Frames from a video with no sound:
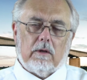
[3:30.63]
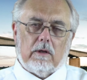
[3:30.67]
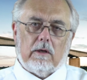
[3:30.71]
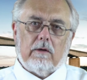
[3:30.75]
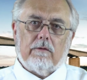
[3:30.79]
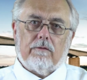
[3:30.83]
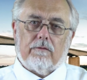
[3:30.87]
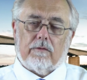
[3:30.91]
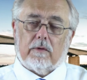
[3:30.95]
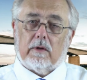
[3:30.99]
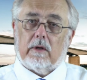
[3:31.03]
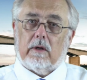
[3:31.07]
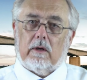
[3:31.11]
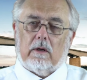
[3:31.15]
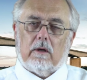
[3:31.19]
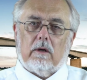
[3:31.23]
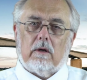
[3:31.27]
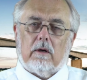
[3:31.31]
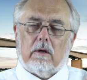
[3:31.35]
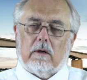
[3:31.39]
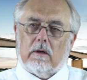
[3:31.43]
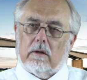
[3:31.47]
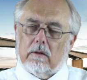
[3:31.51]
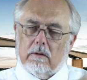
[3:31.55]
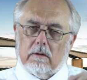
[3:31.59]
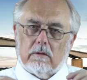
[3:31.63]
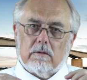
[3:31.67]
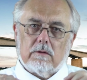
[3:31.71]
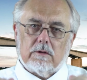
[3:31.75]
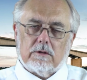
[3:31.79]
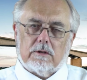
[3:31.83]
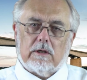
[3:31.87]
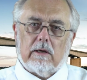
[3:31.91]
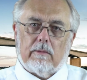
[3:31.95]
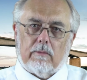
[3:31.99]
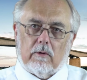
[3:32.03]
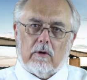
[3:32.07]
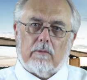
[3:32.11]
if they are
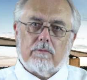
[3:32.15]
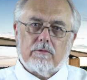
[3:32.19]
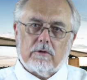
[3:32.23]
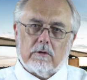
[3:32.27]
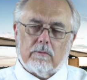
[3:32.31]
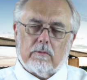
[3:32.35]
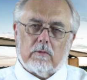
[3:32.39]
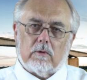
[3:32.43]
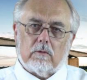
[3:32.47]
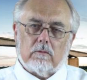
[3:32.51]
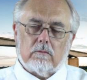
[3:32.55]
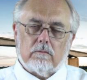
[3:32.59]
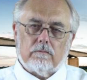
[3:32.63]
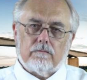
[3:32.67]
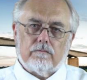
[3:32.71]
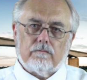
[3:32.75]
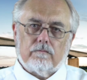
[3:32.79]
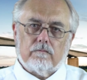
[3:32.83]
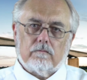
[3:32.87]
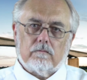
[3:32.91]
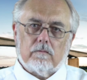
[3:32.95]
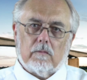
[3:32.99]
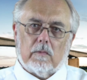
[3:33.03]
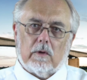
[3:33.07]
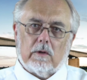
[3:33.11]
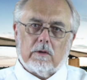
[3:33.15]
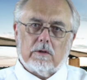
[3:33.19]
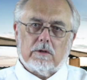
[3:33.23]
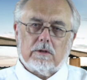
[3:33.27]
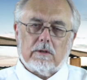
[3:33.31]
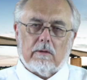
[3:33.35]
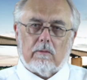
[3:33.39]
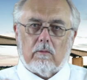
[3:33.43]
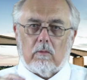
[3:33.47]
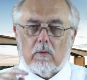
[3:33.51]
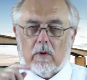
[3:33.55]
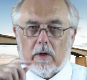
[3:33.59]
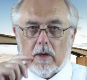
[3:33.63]
suboptimal in
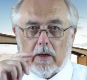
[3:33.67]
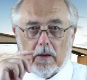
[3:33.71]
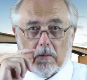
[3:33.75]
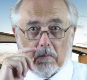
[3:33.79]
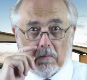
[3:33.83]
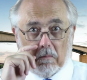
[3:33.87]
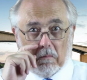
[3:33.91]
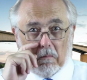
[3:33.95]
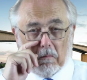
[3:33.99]
some way.